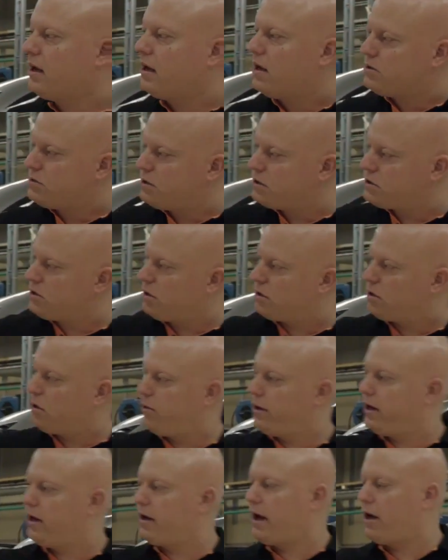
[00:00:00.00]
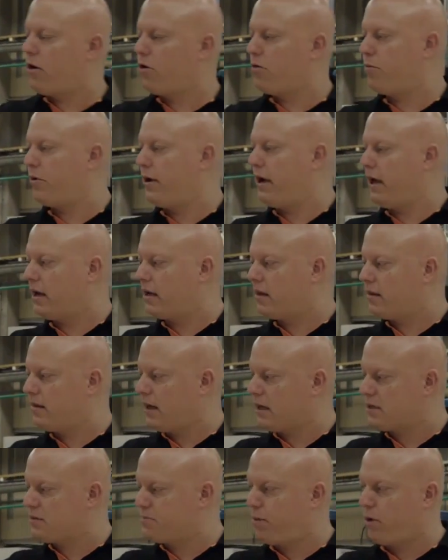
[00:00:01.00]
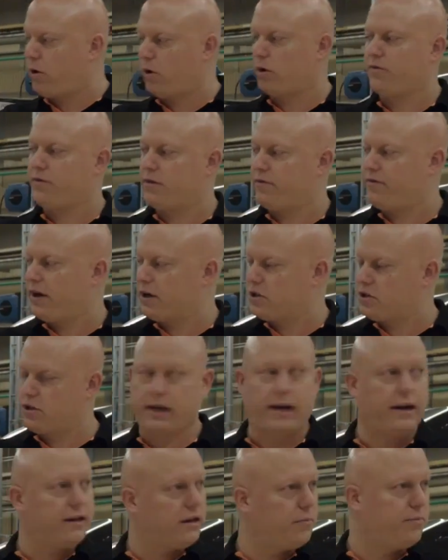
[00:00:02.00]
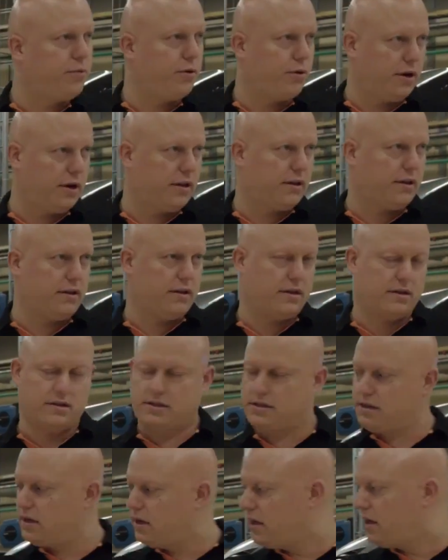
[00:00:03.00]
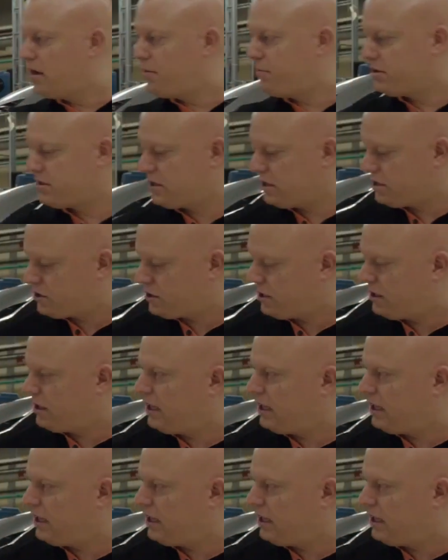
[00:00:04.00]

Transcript: So it's not only an aero brake, that's part of the functionality, putting it in this position.